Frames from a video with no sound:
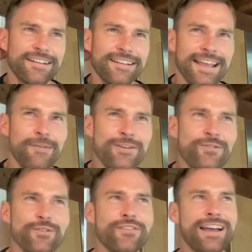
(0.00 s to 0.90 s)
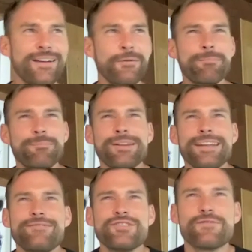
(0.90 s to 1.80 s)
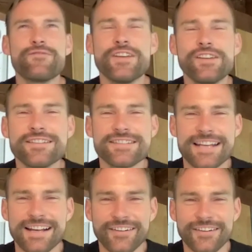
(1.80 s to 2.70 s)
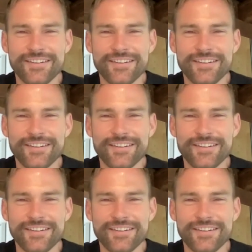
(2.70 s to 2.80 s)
want to do this. I want to play just villains now.